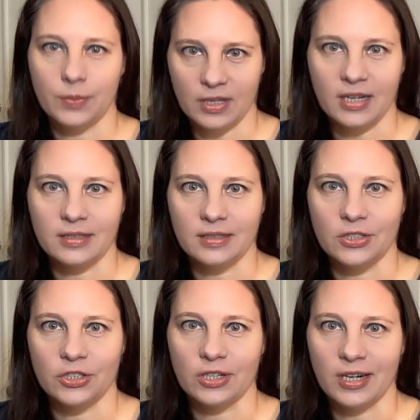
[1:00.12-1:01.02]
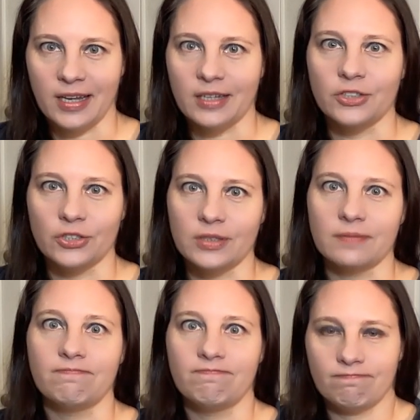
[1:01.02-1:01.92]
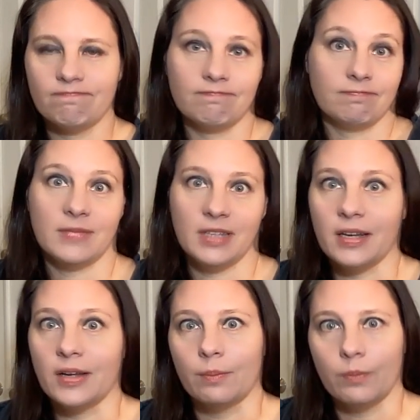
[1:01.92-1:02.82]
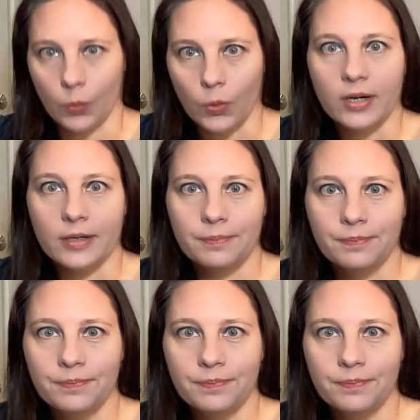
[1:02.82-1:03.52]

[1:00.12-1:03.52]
Pilates teacher and you're getting bored?